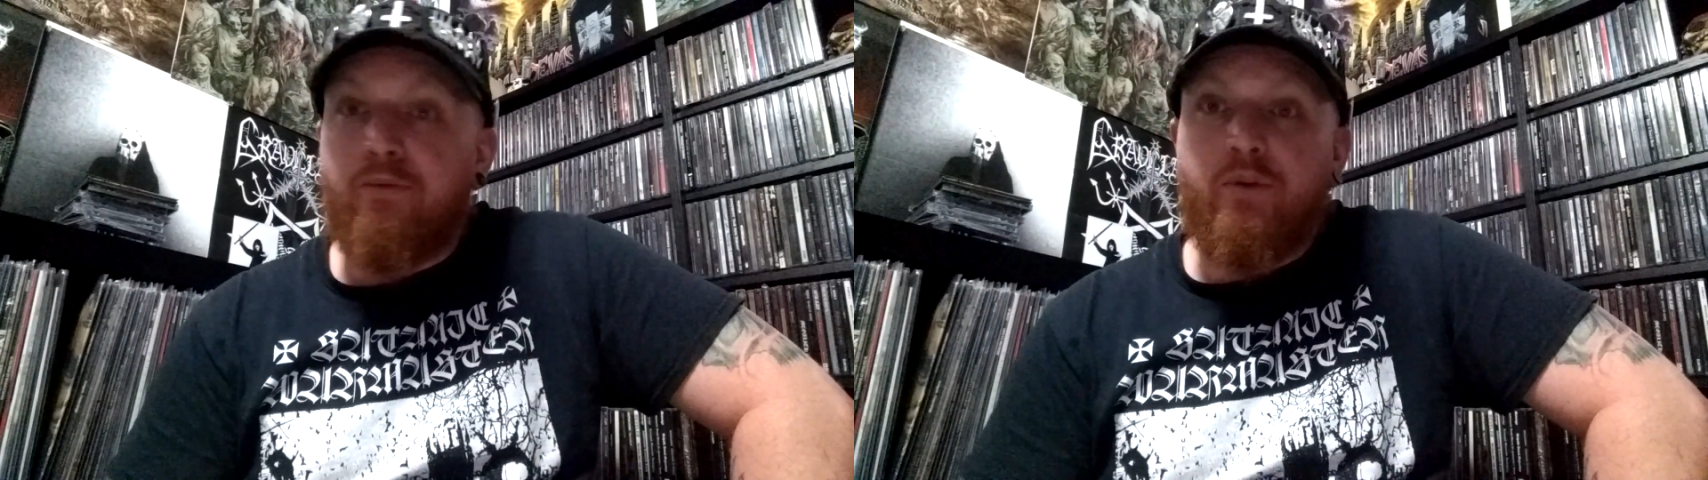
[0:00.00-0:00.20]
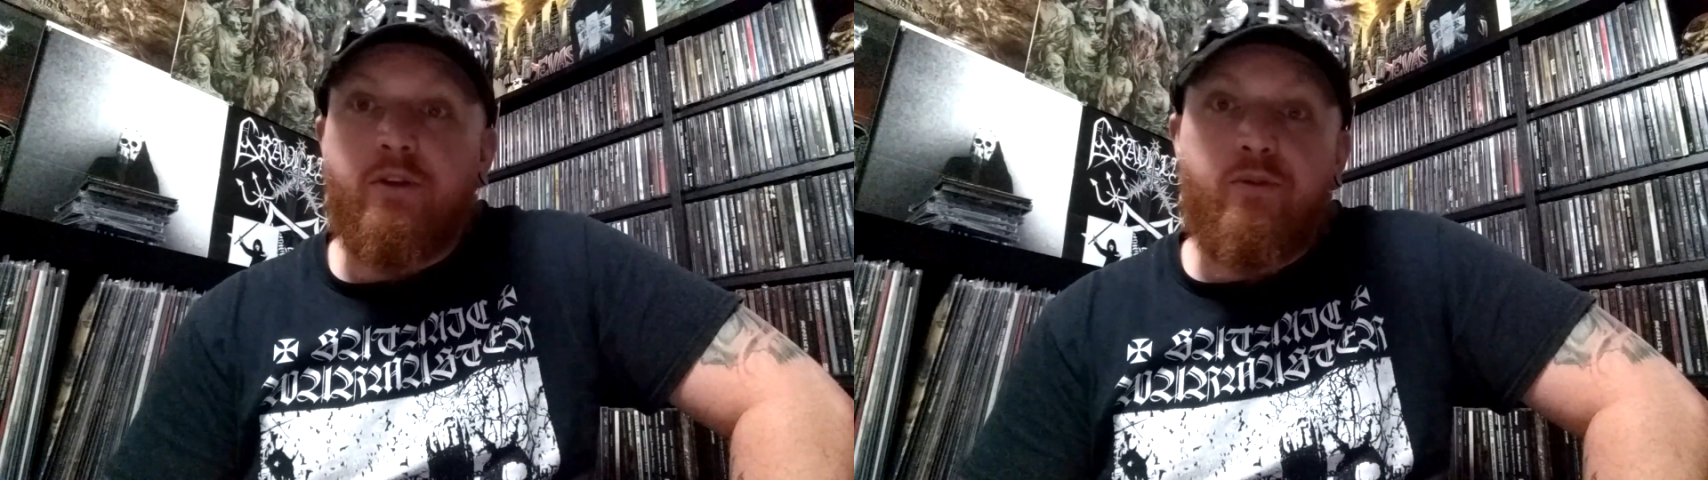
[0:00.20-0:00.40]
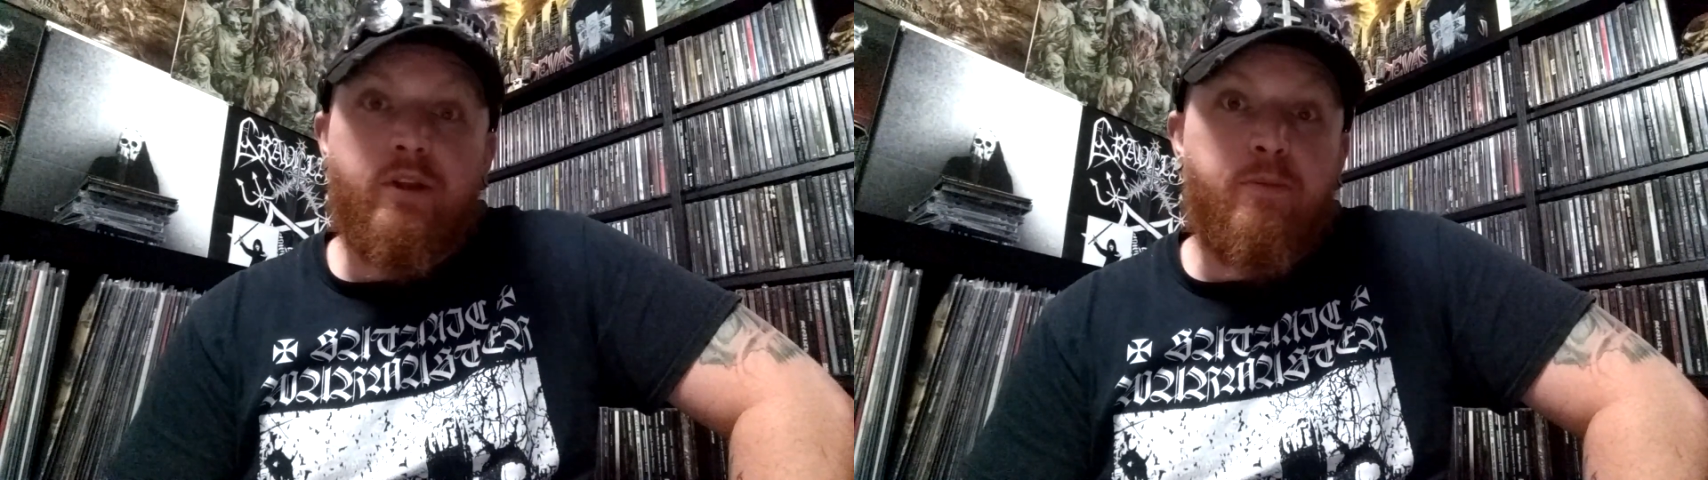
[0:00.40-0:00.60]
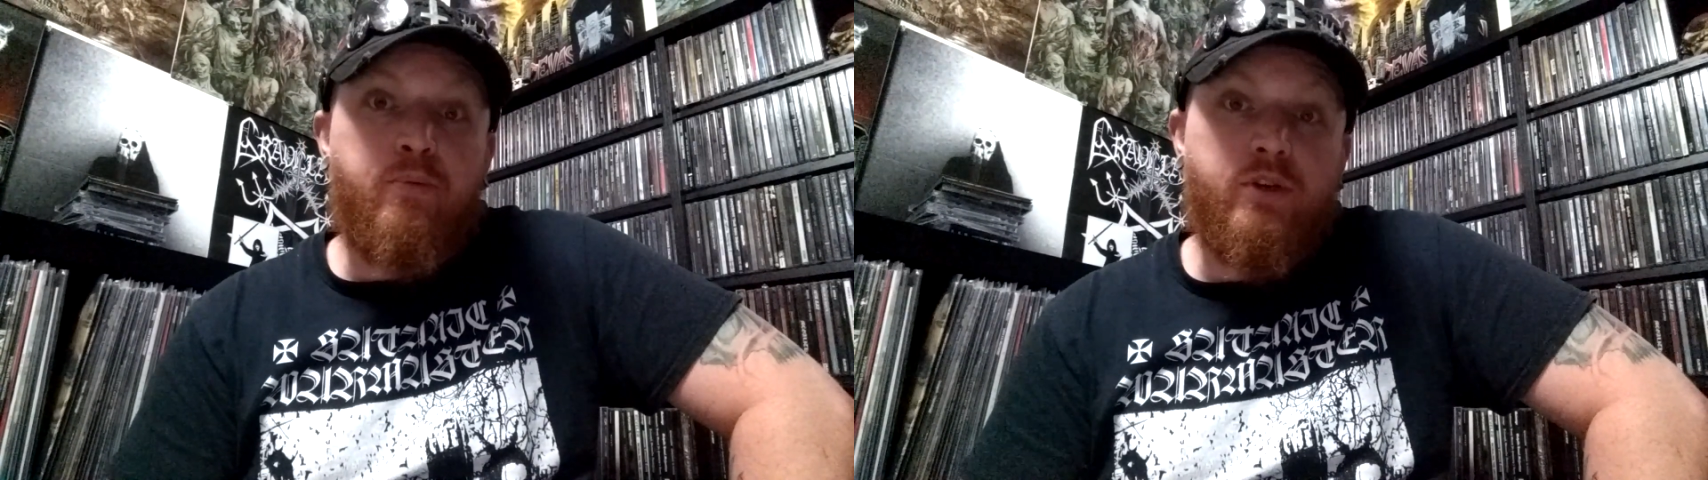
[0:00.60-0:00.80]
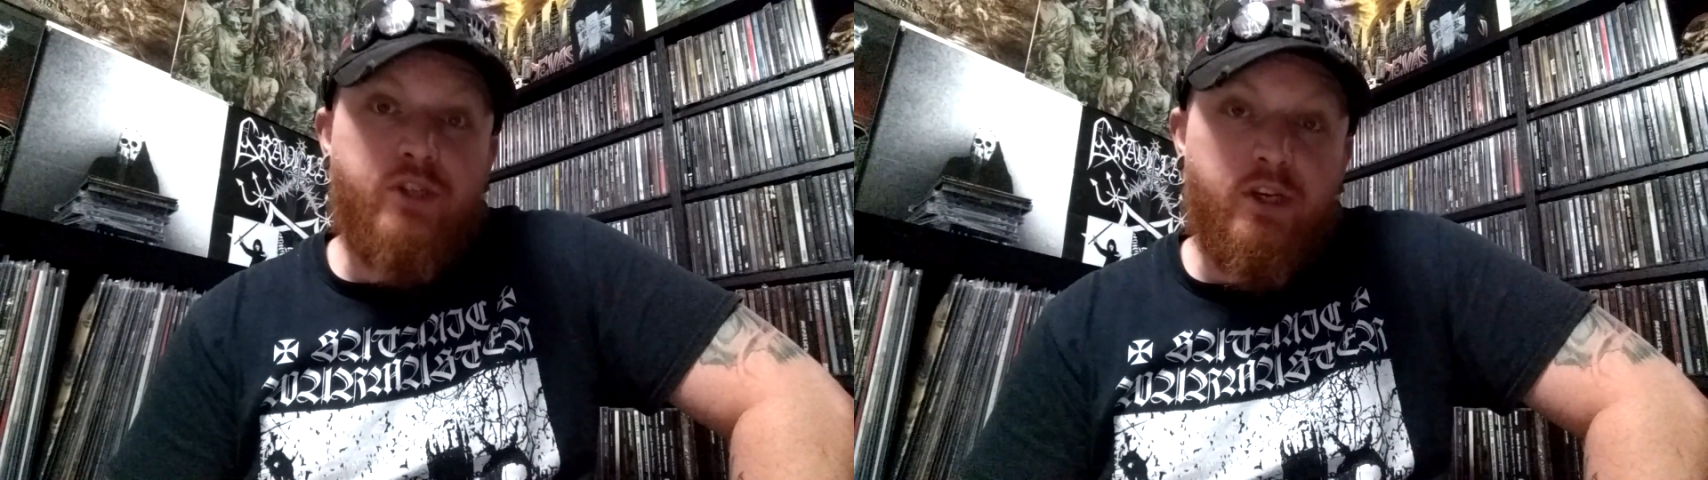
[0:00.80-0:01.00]
Really
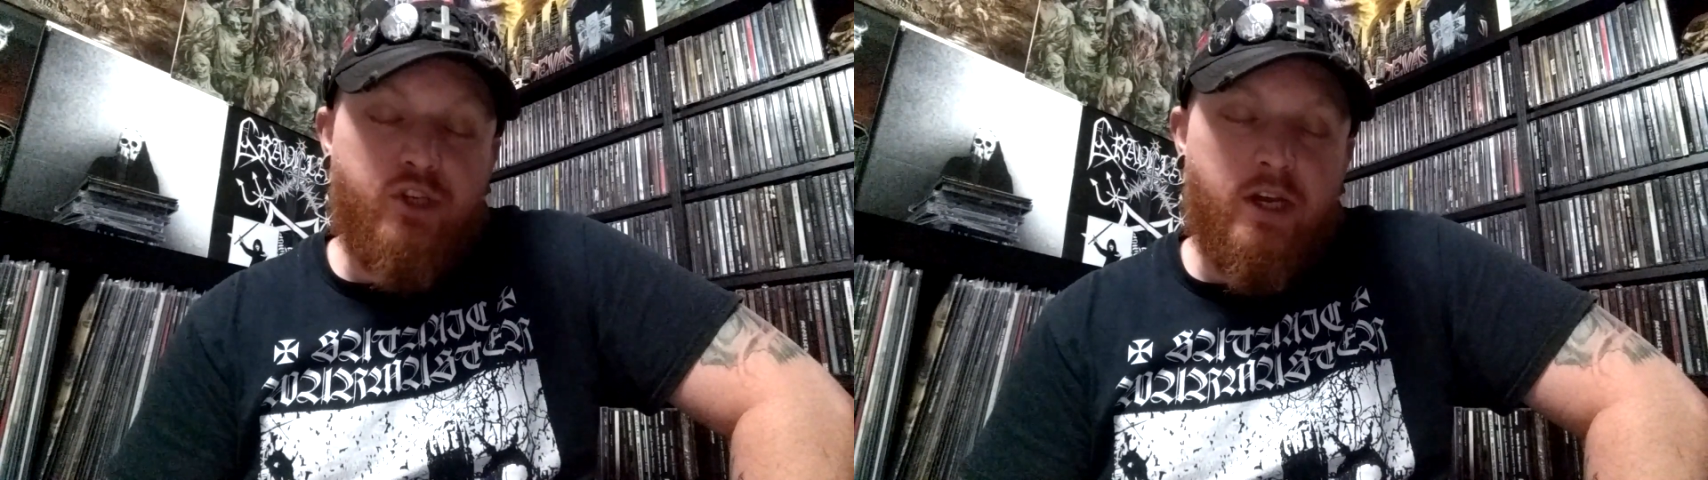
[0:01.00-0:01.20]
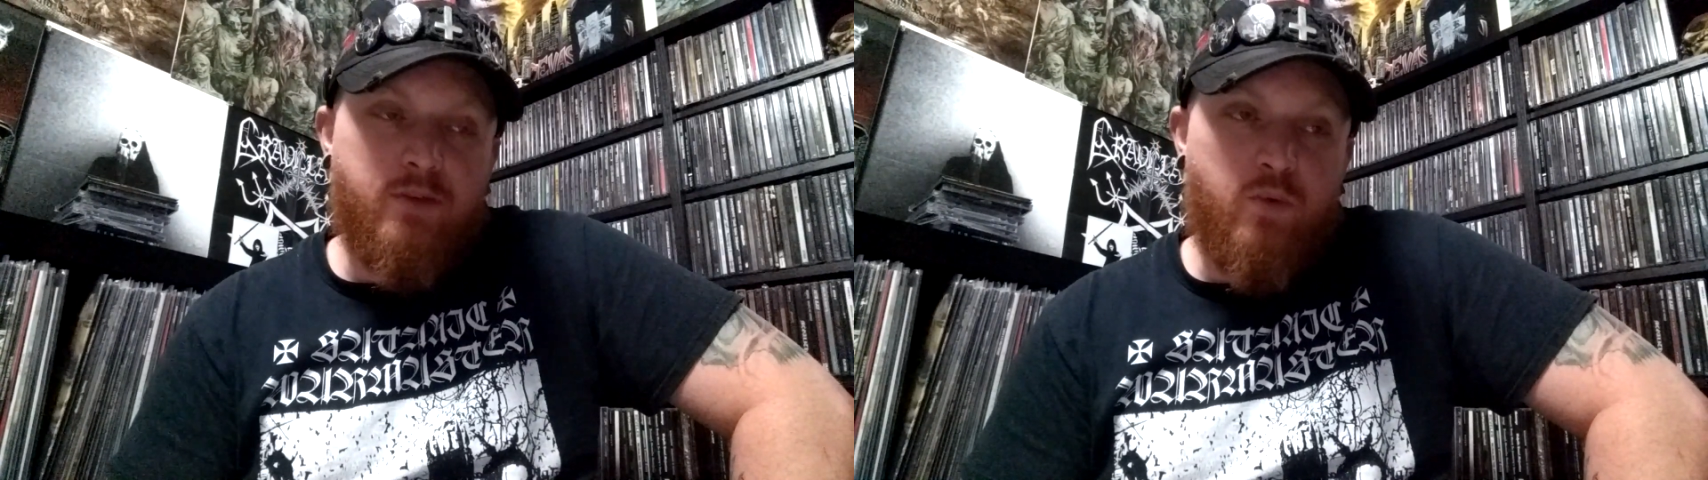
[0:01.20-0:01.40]
appreciate you guys